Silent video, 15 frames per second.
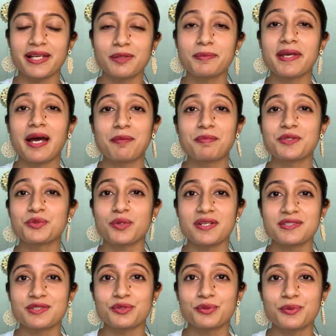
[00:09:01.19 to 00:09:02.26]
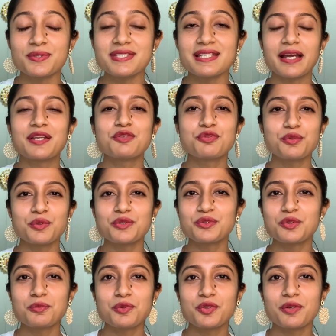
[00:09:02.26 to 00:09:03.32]
I'll be happy to answer those. And if you want to
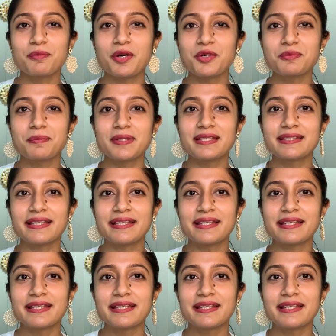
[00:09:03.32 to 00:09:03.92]
know more about me,